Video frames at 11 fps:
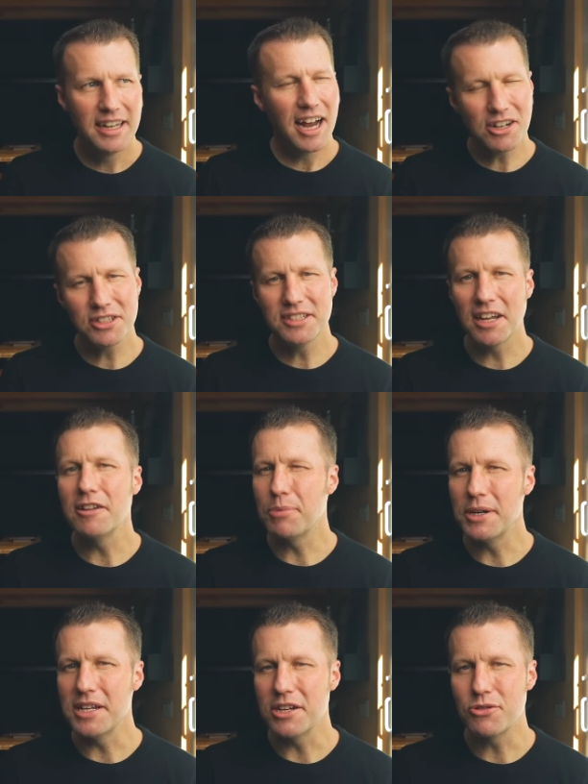actually sounded
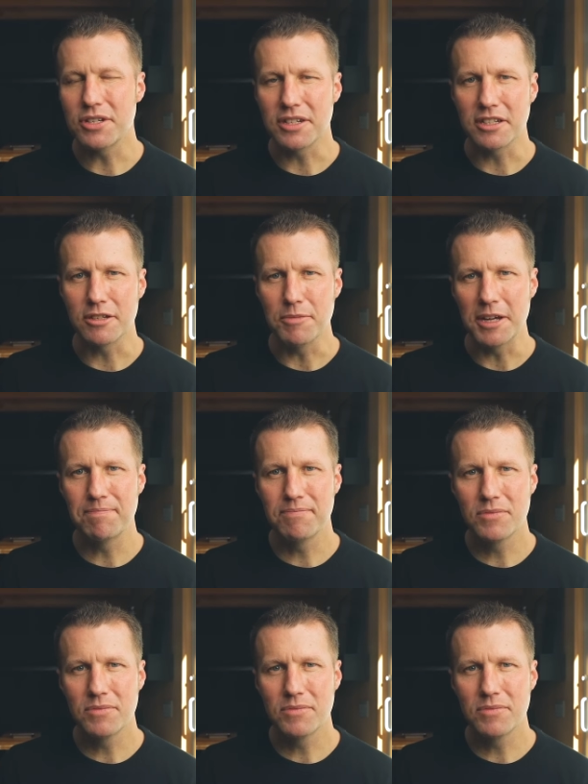pretty interesting to me.